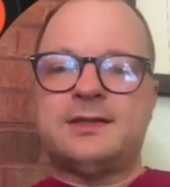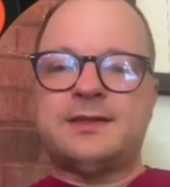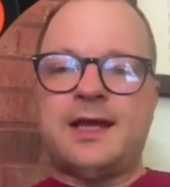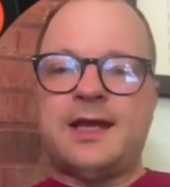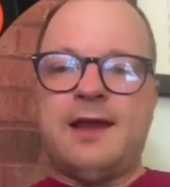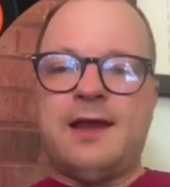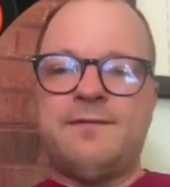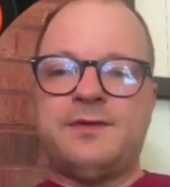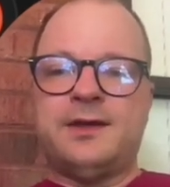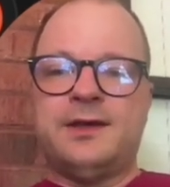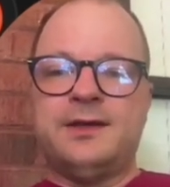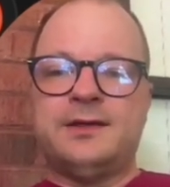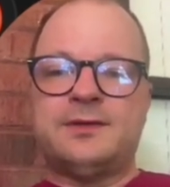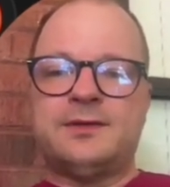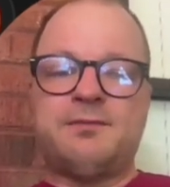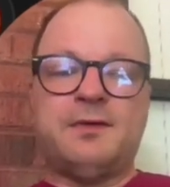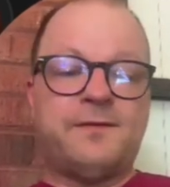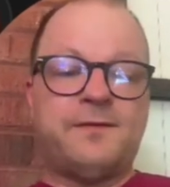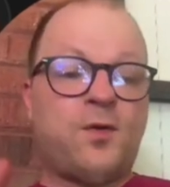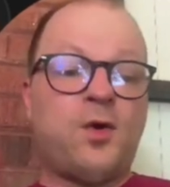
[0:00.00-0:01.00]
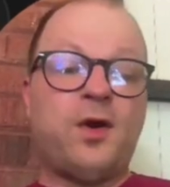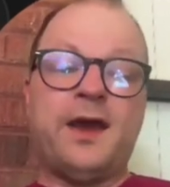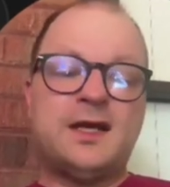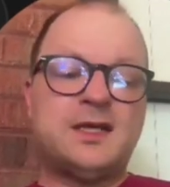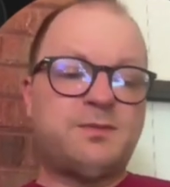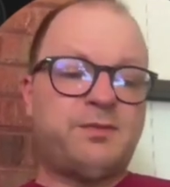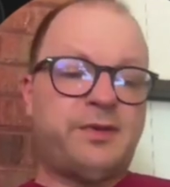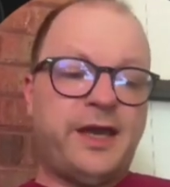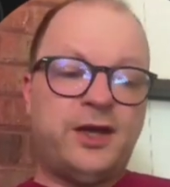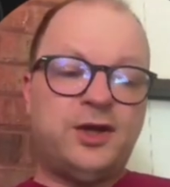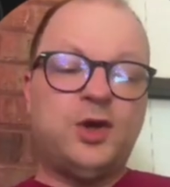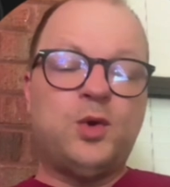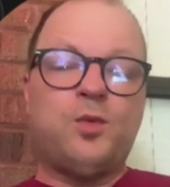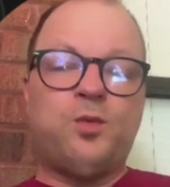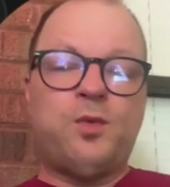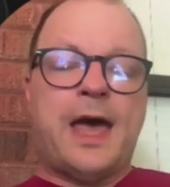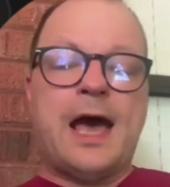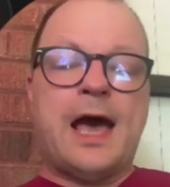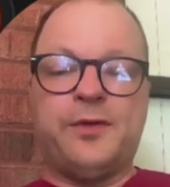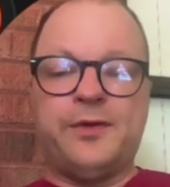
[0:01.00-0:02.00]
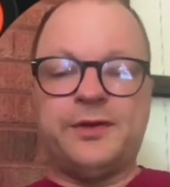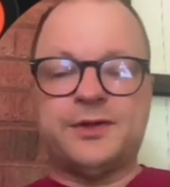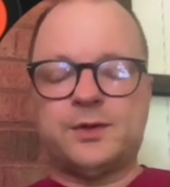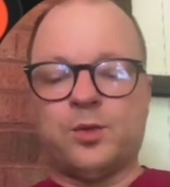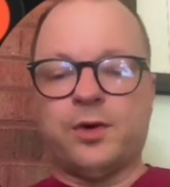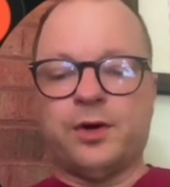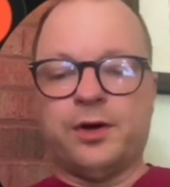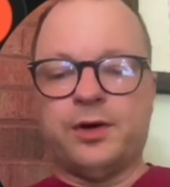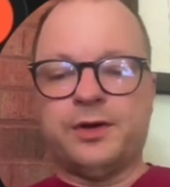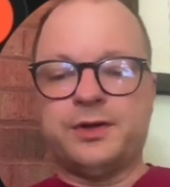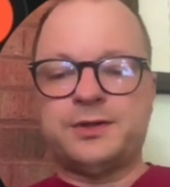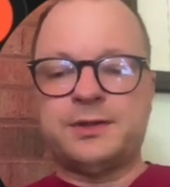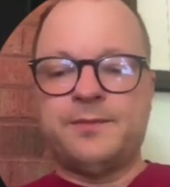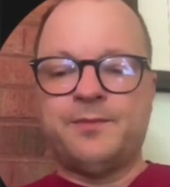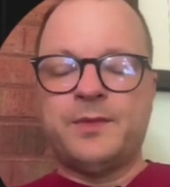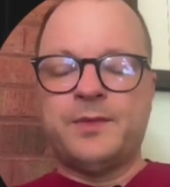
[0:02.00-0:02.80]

save this before I explain to you how this works.